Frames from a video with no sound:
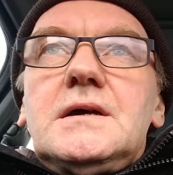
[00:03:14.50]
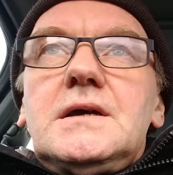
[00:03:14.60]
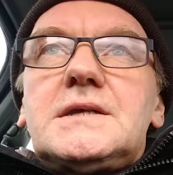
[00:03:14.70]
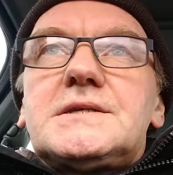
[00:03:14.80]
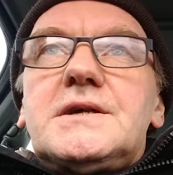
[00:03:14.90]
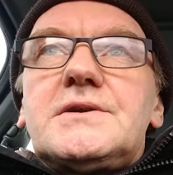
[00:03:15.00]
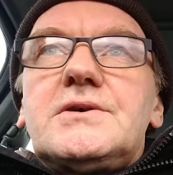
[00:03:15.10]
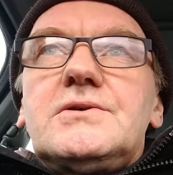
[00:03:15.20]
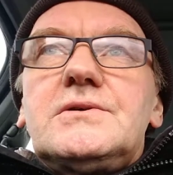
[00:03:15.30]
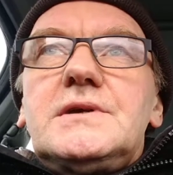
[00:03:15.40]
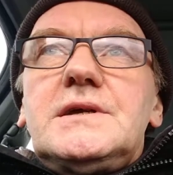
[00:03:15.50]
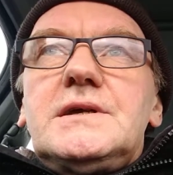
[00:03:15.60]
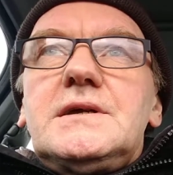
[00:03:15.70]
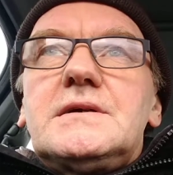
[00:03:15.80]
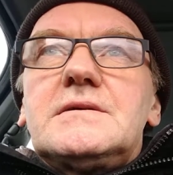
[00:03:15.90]
it's not
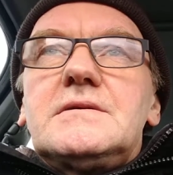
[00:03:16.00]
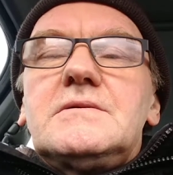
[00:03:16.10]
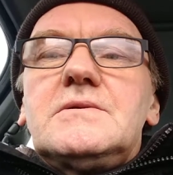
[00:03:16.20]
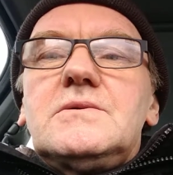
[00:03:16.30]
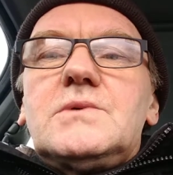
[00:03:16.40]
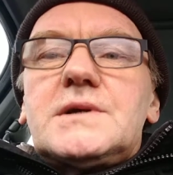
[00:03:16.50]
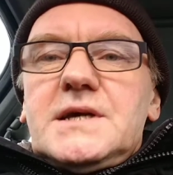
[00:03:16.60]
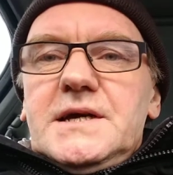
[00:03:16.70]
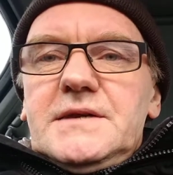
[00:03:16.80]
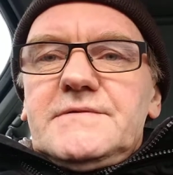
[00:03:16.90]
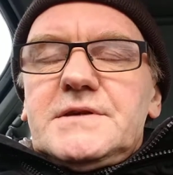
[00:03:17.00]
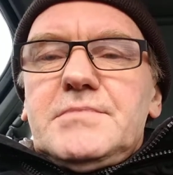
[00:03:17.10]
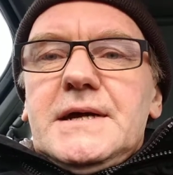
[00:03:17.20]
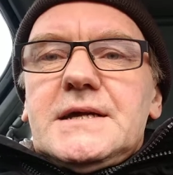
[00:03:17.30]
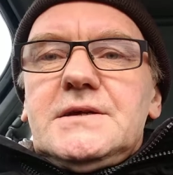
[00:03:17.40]
only what kind of
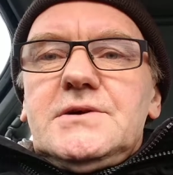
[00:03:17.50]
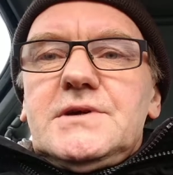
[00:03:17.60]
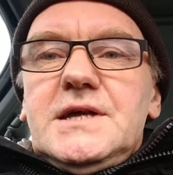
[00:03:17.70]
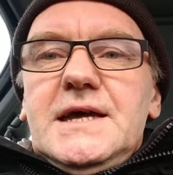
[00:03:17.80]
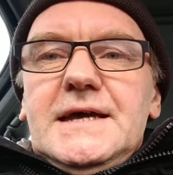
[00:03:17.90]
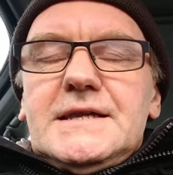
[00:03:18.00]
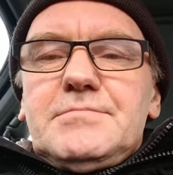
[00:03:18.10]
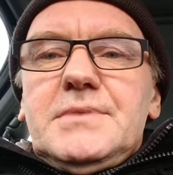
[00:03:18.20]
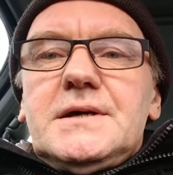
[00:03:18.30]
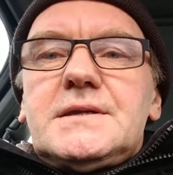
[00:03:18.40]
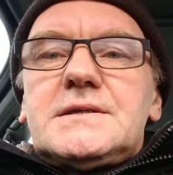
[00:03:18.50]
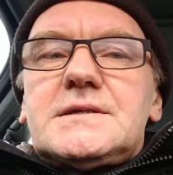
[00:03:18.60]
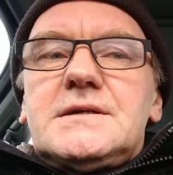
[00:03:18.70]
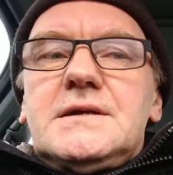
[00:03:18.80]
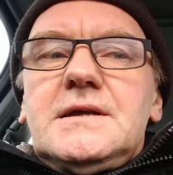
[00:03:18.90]
tobacco you get, but
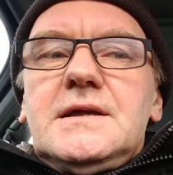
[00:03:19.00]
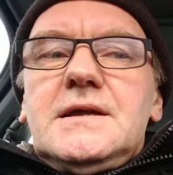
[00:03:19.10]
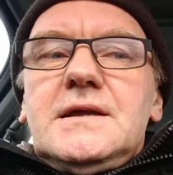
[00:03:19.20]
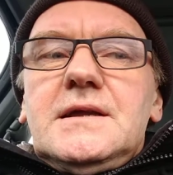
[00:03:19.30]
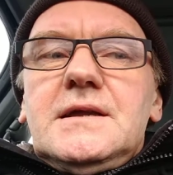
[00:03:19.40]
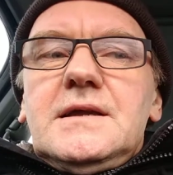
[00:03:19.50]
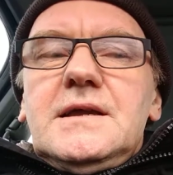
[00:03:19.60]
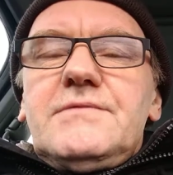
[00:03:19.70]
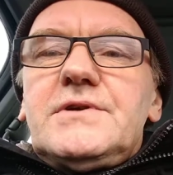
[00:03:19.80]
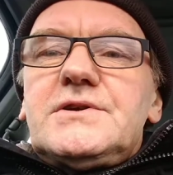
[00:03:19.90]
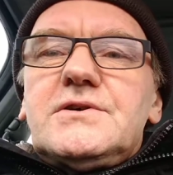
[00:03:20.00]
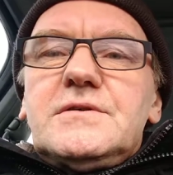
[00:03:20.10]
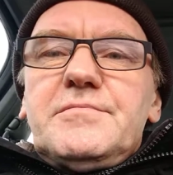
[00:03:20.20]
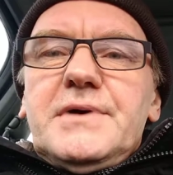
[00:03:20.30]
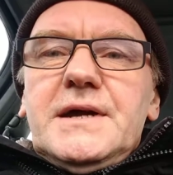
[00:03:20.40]
if you
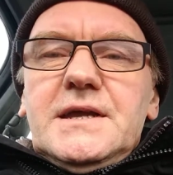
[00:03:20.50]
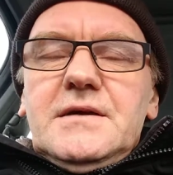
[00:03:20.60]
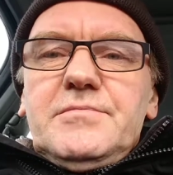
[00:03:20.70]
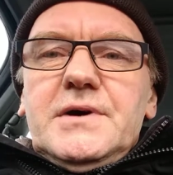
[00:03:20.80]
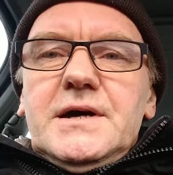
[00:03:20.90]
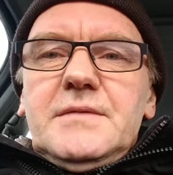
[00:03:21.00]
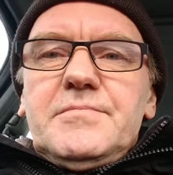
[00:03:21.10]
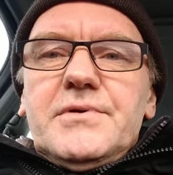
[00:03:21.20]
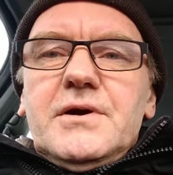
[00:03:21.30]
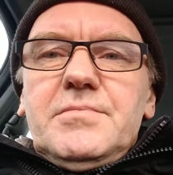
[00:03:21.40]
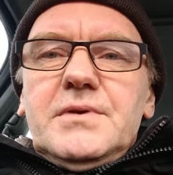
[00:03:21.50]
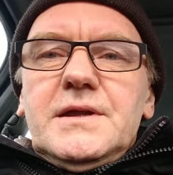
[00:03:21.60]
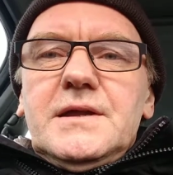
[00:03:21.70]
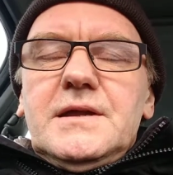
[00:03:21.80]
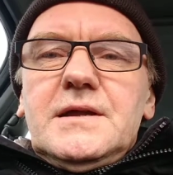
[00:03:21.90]
don't pack your pipe
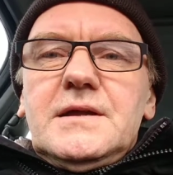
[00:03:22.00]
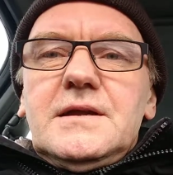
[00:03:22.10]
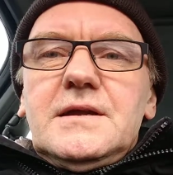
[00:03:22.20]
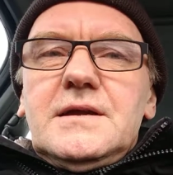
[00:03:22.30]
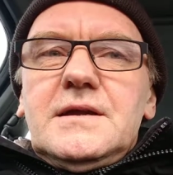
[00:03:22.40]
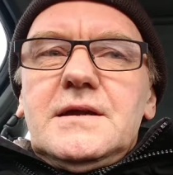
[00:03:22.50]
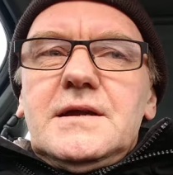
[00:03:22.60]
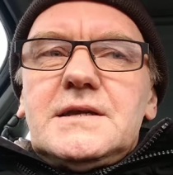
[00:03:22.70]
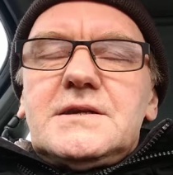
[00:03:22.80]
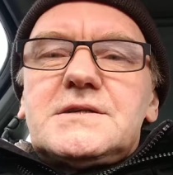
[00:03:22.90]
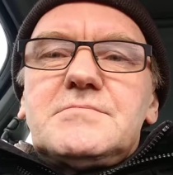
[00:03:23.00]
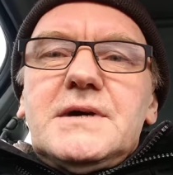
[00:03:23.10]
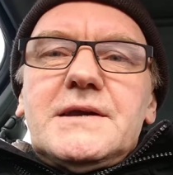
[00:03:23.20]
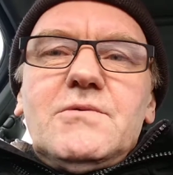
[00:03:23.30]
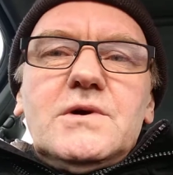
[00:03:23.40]
properly, it doesn't
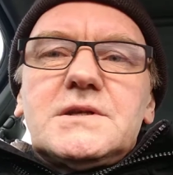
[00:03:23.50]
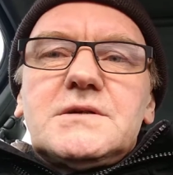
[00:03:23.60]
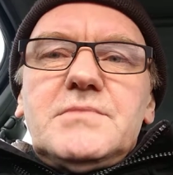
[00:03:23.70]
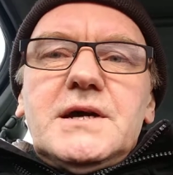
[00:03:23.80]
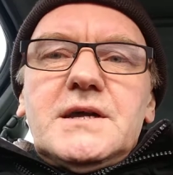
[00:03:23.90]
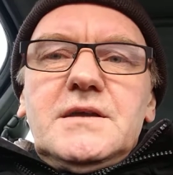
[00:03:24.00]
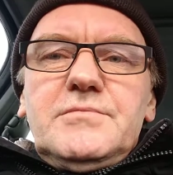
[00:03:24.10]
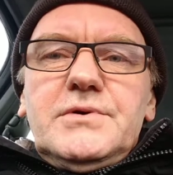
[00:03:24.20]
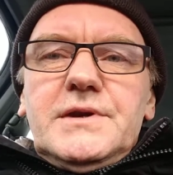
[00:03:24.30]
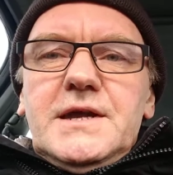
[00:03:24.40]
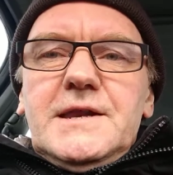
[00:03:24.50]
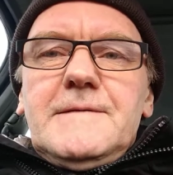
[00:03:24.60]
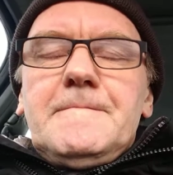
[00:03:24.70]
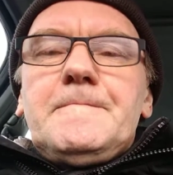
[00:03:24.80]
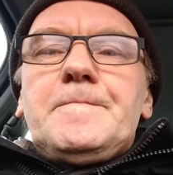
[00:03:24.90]
matter what tobacco you put in,
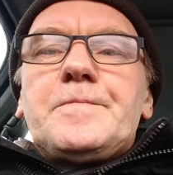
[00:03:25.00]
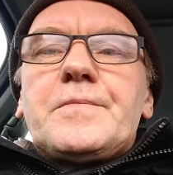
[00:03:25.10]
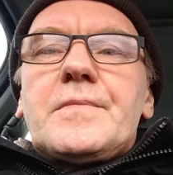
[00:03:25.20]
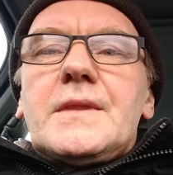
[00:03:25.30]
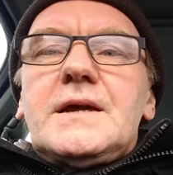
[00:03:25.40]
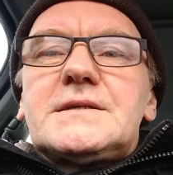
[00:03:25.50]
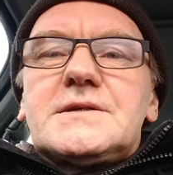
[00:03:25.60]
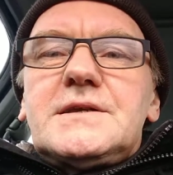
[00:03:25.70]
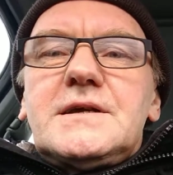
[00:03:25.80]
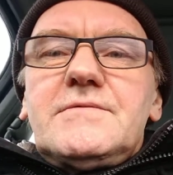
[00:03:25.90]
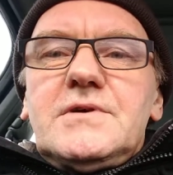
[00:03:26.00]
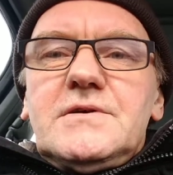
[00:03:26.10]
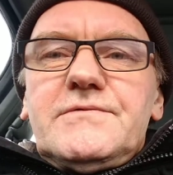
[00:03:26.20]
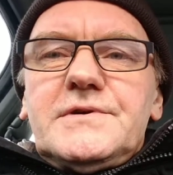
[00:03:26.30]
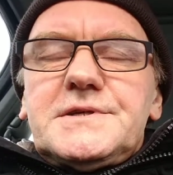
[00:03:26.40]
it's going to give you a
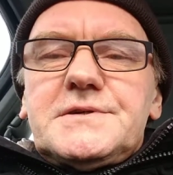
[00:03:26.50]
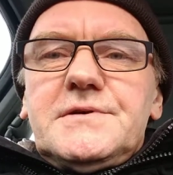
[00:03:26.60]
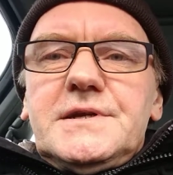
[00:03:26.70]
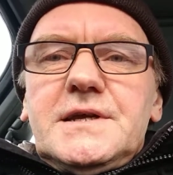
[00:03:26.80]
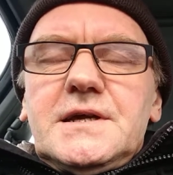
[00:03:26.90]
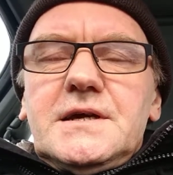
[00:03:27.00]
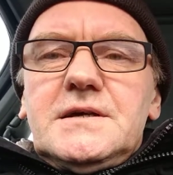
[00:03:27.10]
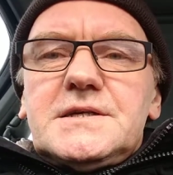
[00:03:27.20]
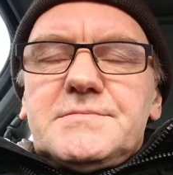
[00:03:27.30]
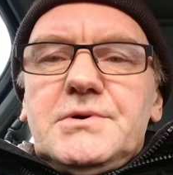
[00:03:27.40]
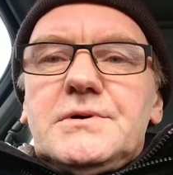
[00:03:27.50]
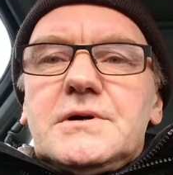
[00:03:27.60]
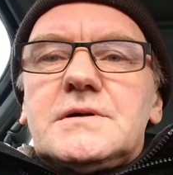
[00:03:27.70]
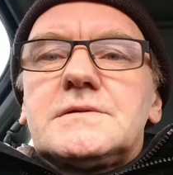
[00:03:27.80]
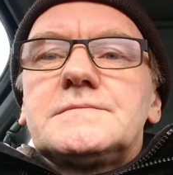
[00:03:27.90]
frustrating smoke.